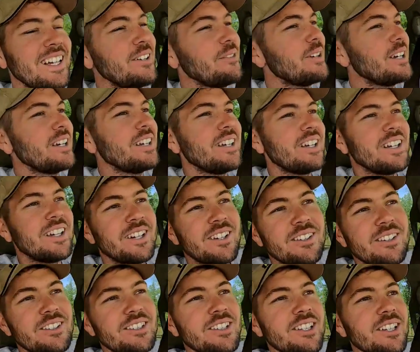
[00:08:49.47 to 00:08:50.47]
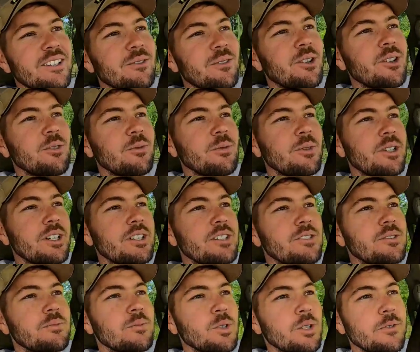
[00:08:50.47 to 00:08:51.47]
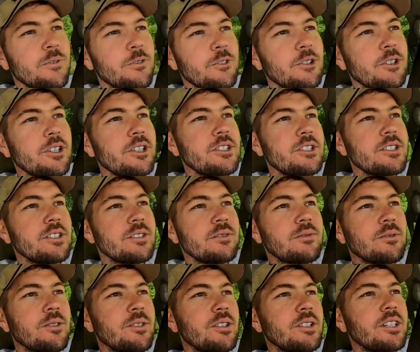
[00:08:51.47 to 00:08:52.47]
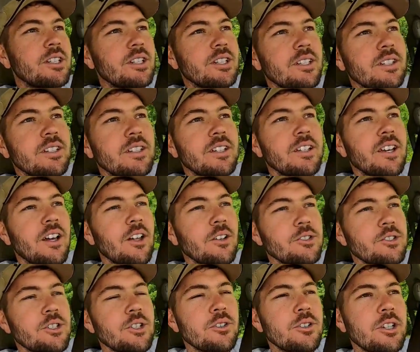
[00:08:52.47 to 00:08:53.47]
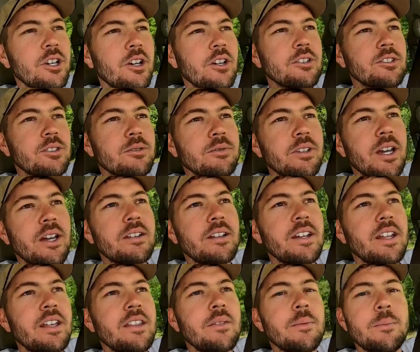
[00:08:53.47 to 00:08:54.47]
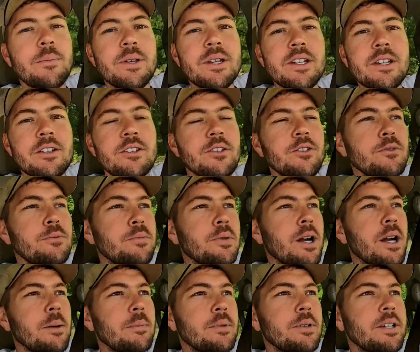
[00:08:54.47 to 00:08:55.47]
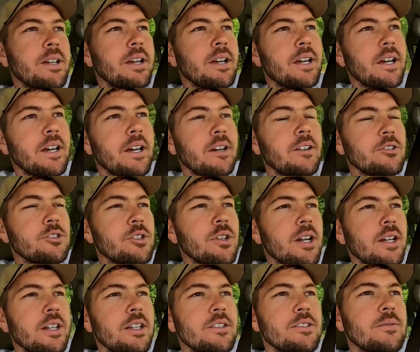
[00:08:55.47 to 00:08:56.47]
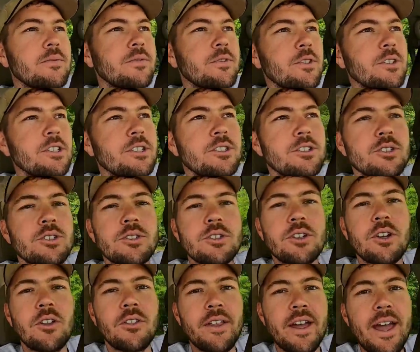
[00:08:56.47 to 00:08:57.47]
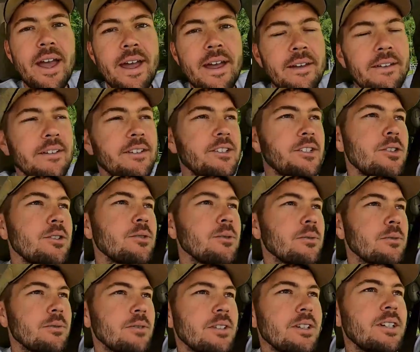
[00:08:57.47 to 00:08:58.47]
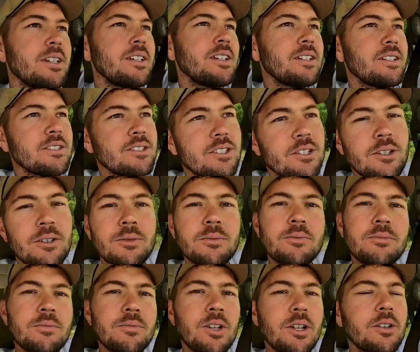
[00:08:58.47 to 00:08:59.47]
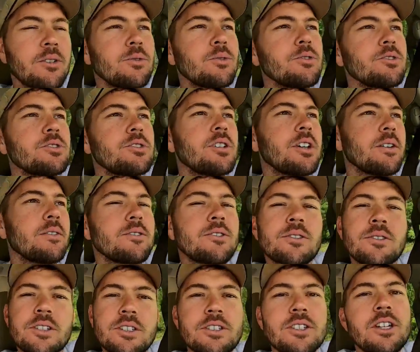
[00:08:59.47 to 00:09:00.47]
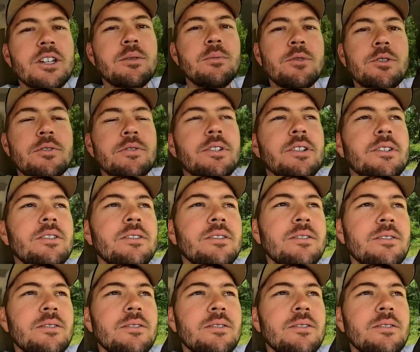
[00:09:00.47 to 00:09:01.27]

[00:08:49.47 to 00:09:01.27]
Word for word: anyway, let's get rolling. We'll get some more footage, and we'll I'll show y'all sometime today the big new property I got. I'll try to get some footage to show y'all that too. So a lot of cool stuff, so let's keep moving.